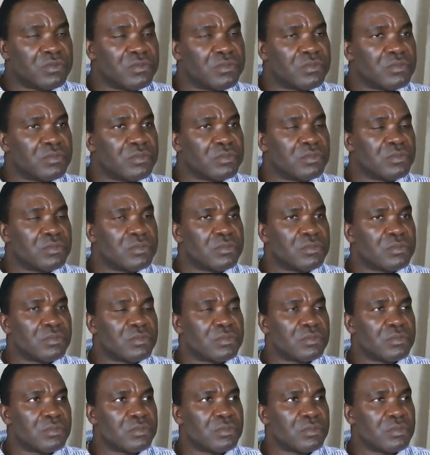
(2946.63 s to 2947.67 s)

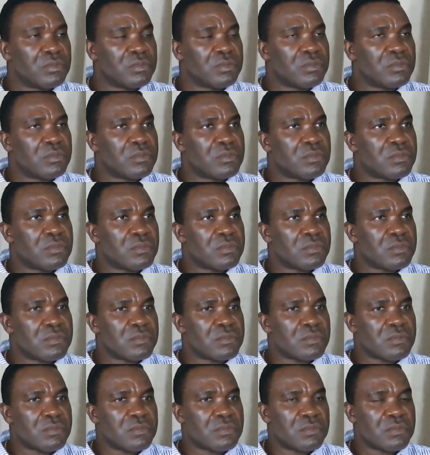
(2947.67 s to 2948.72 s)

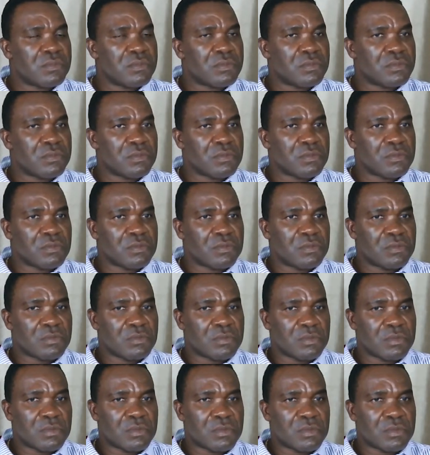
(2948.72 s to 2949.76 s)

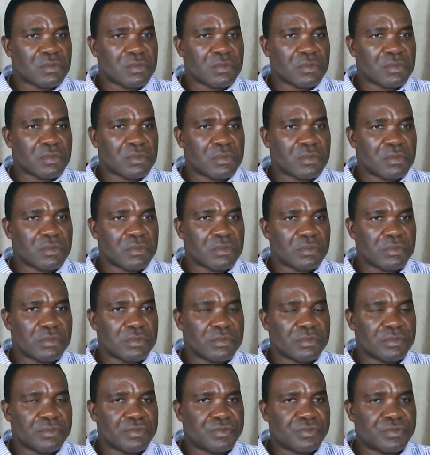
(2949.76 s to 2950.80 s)

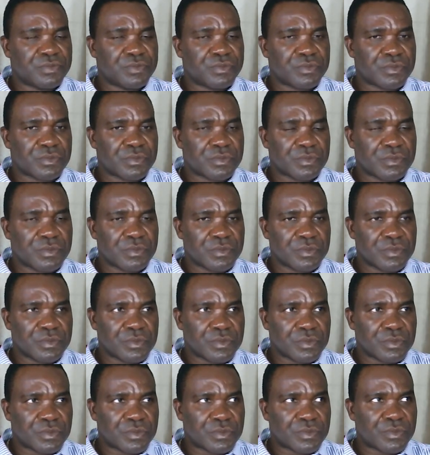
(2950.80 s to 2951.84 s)

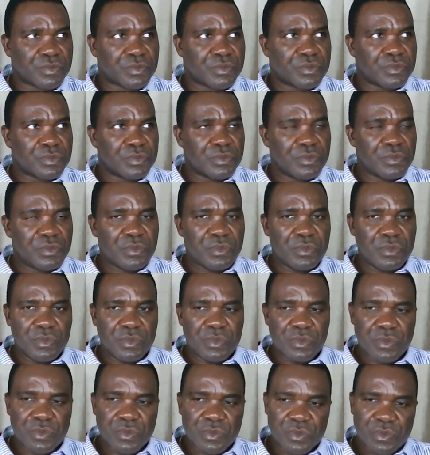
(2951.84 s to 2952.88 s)

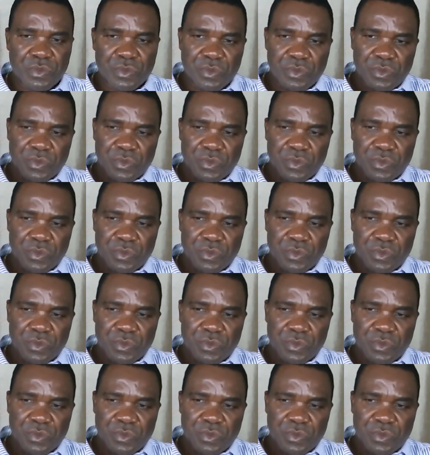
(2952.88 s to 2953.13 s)
(no one is talking)